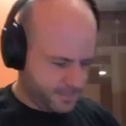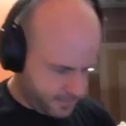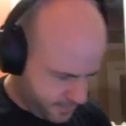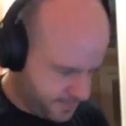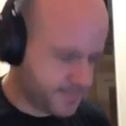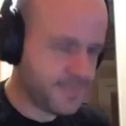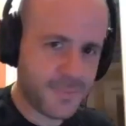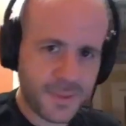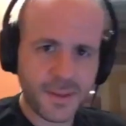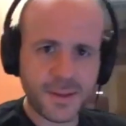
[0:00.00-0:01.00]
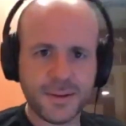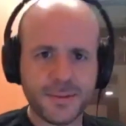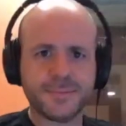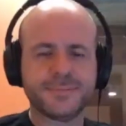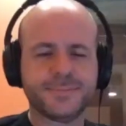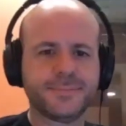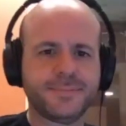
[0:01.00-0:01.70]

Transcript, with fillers: This could have been trimmed.